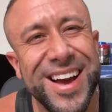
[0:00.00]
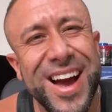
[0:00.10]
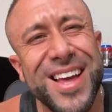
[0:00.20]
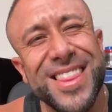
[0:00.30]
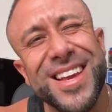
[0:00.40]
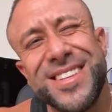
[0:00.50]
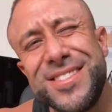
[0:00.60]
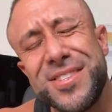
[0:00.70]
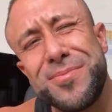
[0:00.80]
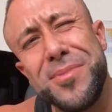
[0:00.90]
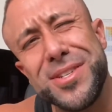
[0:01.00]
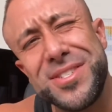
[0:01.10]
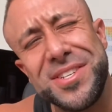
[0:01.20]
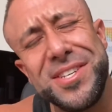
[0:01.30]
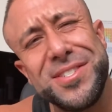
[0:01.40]
I think it's just
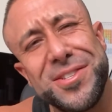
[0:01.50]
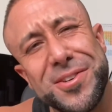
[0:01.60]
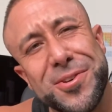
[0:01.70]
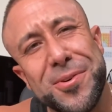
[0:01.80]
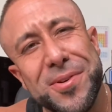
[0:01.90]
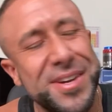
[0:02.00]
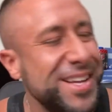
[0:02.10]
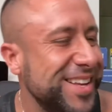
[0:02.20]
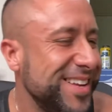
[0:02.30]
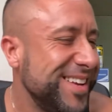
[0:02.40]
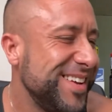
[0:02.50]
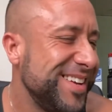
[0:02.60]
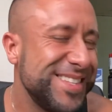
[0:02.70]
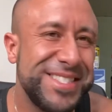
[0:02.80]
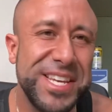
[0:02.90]
much easier going
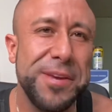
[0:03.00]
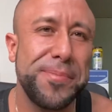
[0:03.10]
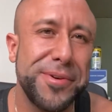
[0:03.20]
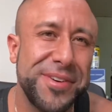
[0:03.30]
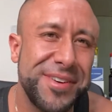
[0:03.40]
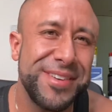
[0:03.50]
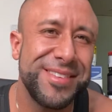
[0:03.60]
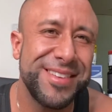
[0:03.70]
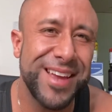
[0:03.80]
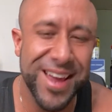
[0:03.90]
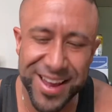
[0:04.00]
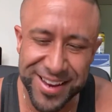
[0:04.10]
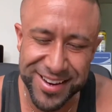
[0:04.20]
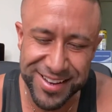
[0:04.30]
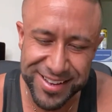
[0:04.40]
deeper,
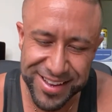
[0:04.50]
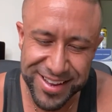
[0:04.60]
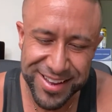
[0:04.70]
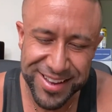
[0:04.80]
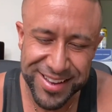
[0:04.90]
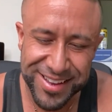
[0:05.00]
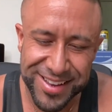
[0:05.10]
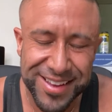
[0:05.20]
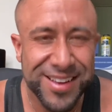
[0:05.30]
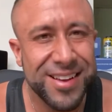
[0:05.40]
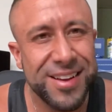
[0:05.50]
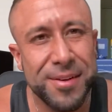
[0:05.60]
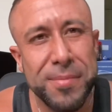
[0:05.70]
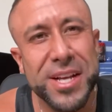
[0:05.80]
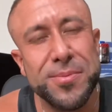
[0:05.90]
and
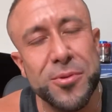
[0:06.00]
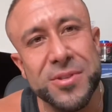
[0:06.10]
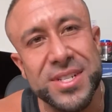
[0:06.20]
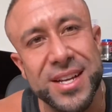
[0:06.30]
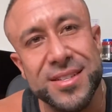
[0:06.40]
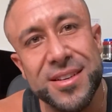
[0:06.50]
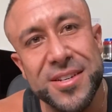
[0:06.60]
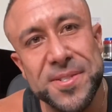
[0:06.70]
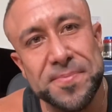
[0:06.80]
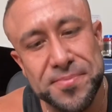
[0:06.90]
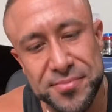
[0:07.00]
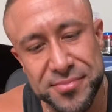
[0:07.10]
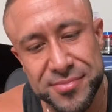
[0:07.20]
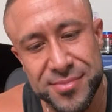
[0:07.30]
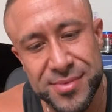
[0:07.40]
makes more sense, huh?
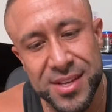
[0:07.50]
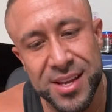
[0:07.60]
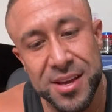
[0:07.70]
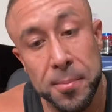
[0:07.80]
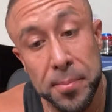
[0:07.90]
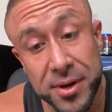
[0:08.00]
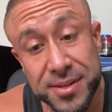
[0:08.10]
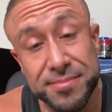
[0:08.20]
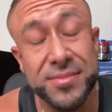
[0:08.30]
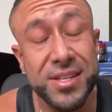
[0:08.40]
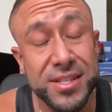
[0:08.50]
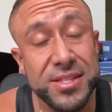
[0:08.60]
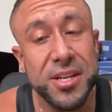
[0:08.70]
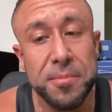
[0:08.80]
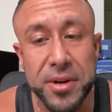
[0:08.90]
But in
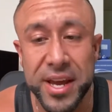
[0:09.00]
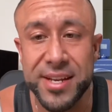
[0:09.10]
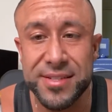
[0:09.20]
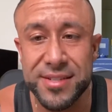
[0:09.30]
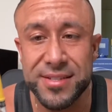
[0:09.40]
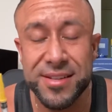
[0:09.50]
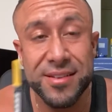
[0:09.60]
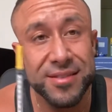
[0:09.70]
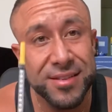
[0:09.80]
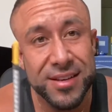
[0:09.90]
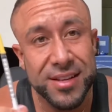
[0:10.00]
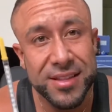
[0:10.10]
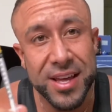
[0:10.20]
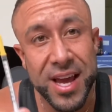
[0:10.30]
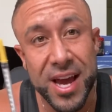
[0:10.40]
some cases,
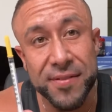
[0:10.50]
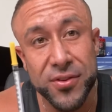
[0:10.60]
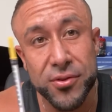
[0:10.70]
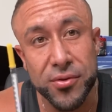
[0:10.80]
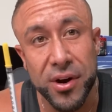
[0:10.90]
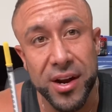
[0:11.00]
they have to try